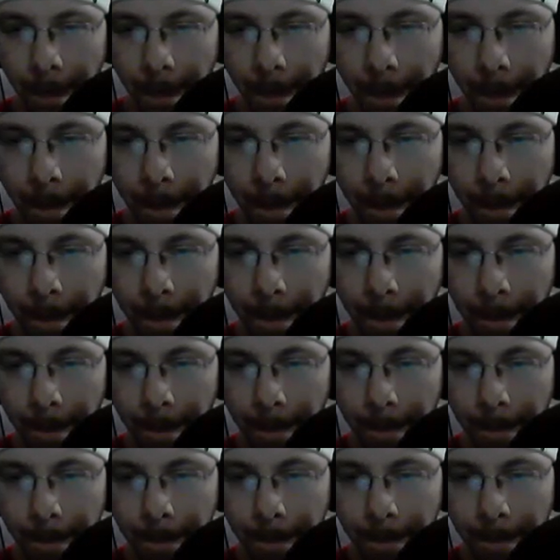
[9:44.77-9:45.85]

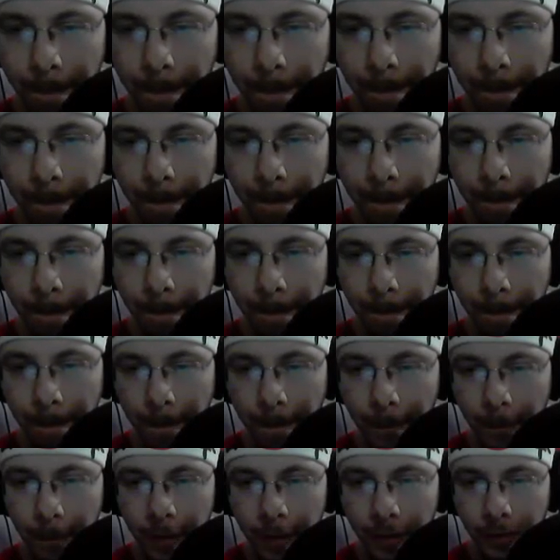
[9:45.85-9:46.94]
Might
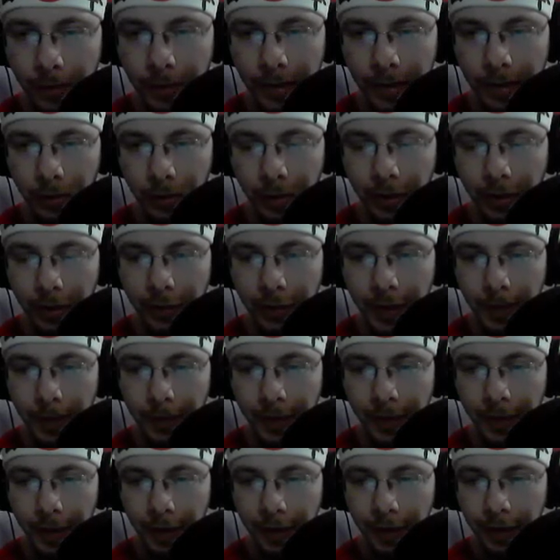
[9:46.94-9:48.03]
as well get rid of him
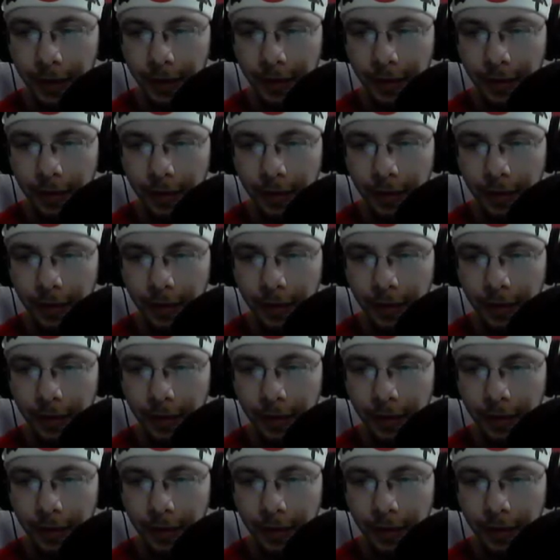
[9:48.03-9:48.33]
then.